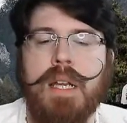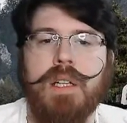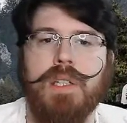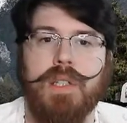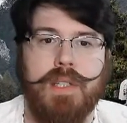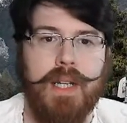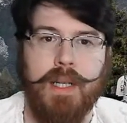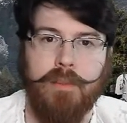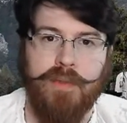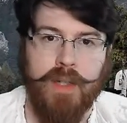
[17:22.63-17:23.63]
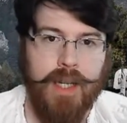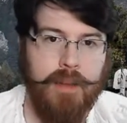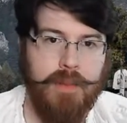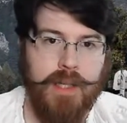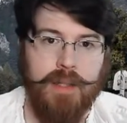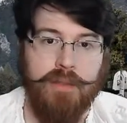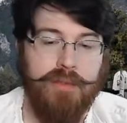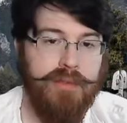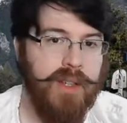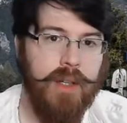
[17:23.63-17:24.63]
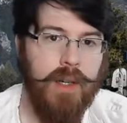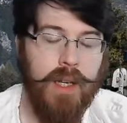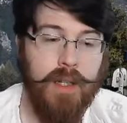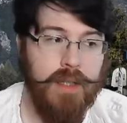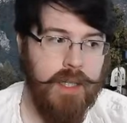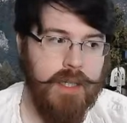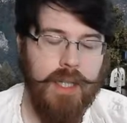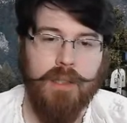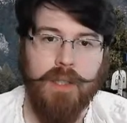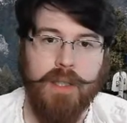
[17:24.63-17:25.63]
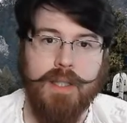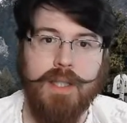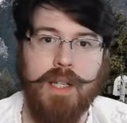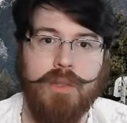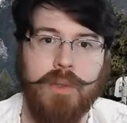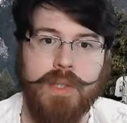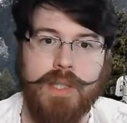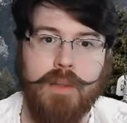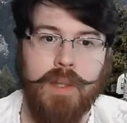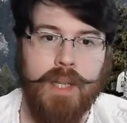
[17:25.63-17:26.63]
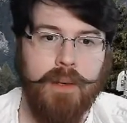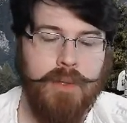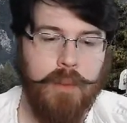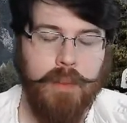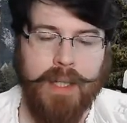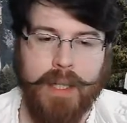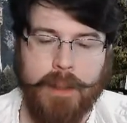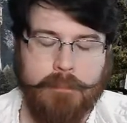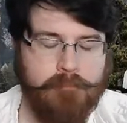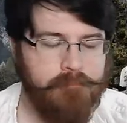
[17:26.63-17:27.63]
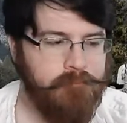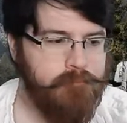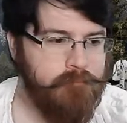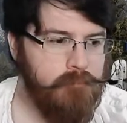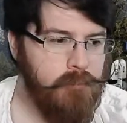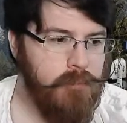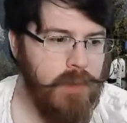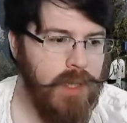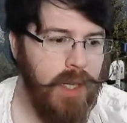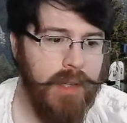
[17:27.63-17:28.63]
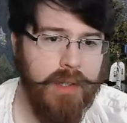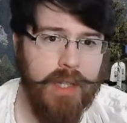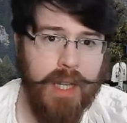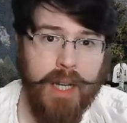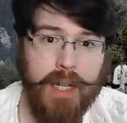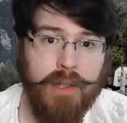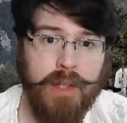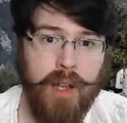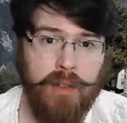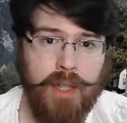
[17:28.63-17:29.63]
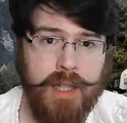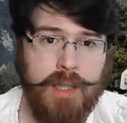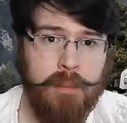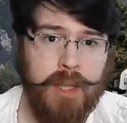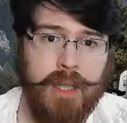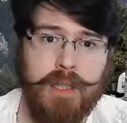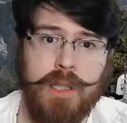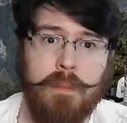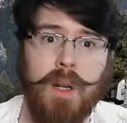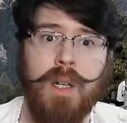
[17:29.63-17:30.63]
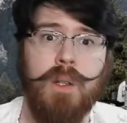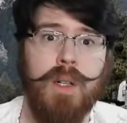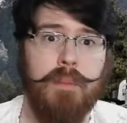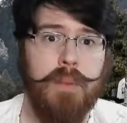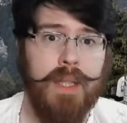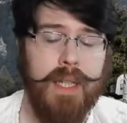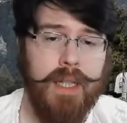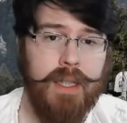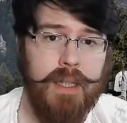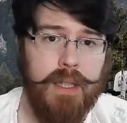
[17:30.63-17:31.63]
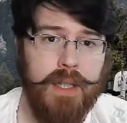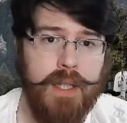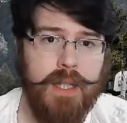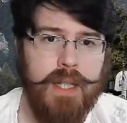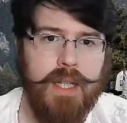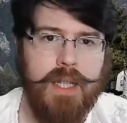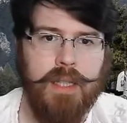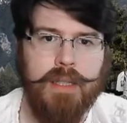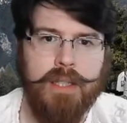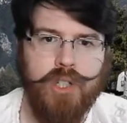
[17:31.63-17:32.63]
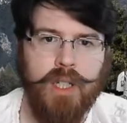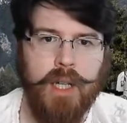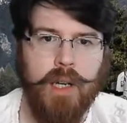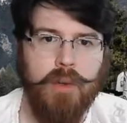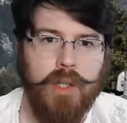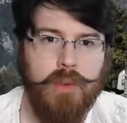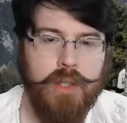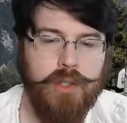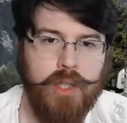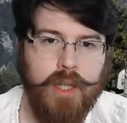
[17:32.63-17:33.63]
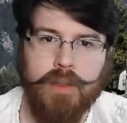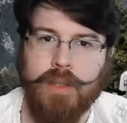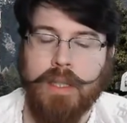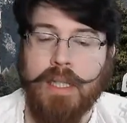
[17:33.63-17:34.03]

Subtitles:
to sign up for games and take a look at the schedule to see what games we're playing. Other than that, I don't have a lot to plug. Tomorrow I'm playing on the Liching Hour Twitch channel,